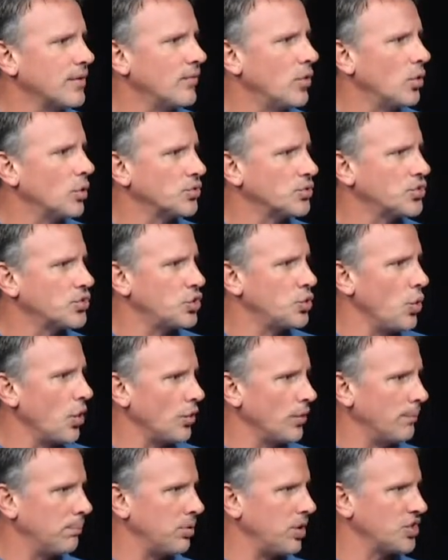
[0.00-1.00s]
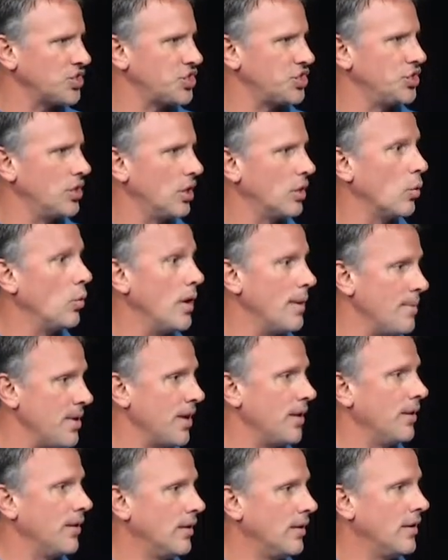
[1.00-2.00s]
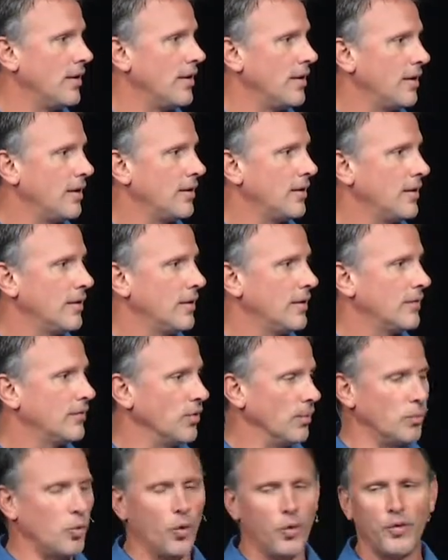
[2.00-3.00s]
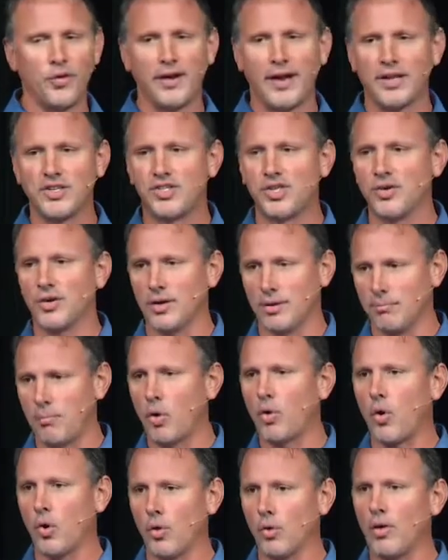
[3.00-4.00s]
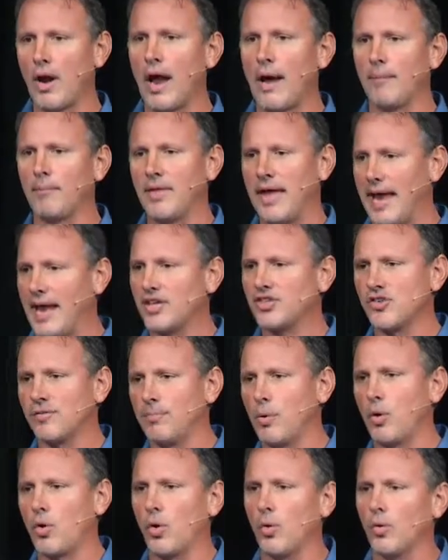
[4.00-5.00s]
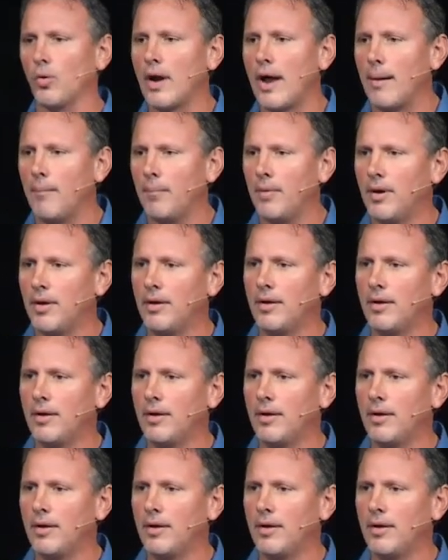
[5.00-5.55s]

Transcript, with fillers: of those 200 plus young women from northern Nigeria, Boko Haram, the hands of Boko Haram.